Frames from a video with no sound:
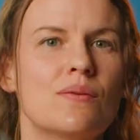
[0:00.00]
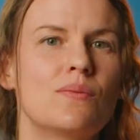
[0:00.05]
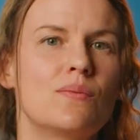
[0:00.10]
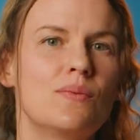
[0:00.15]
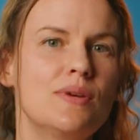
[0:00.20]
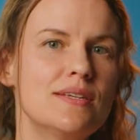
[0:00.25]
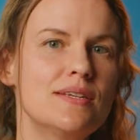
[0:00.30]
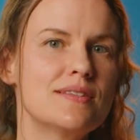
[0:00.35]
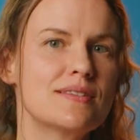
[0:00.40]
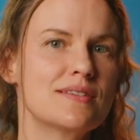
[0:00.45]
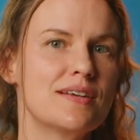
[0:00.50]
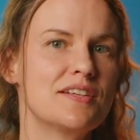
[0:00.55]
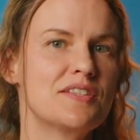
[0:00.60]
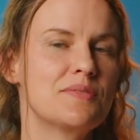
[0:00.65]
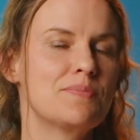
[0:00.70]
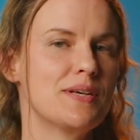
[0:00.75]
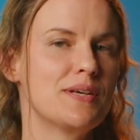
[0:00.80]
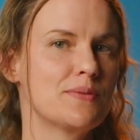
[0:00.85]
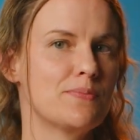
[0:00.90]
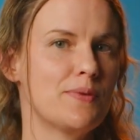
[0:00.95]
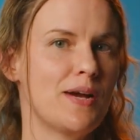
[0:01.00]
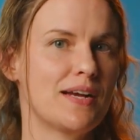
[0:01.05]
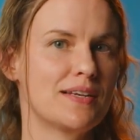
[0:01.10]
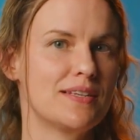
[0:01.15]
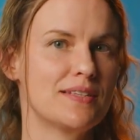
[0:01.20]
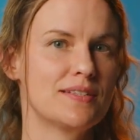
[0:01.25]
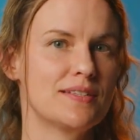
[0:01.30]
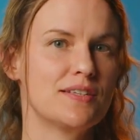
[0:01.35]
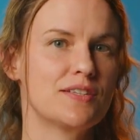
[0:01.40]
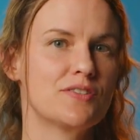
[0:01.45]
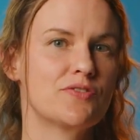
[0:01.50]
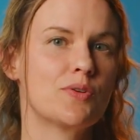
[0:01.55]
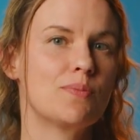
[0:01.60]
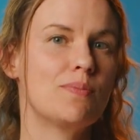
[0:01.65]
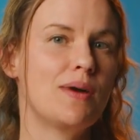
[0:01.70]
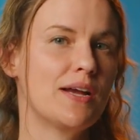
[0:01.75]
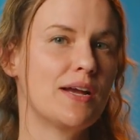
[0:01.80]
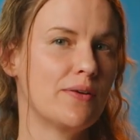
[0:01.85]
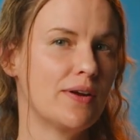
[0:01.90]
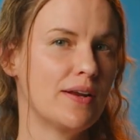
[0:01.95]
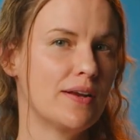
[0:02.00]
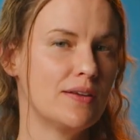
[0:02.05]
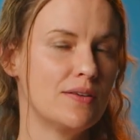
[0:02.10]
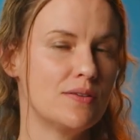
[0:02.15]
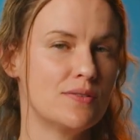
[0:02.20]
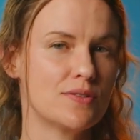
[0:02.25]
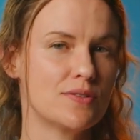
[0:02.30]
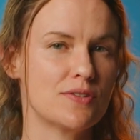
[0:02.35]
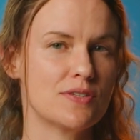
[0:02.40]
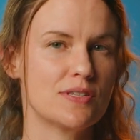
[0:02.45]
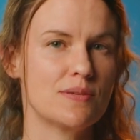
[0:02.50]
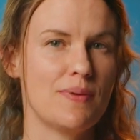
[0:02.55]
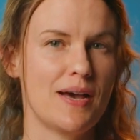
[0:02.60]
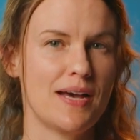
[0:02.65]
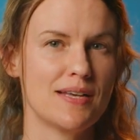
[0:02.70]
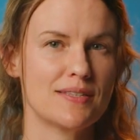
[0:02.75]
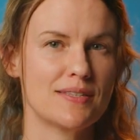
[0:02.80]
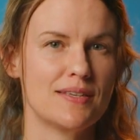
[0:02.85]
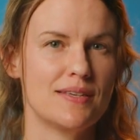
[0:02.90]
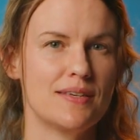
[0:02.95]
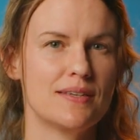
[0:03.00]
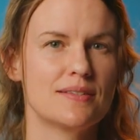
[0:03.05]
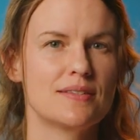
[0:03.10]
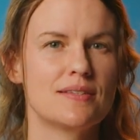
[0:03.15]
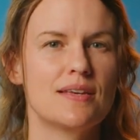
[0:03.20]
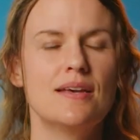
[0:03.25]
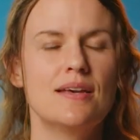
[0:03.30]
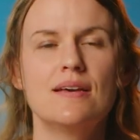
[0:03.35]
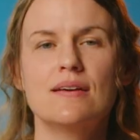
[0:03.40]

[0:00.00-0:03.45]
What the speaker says: We discuss best practices for migrating users to passkeys,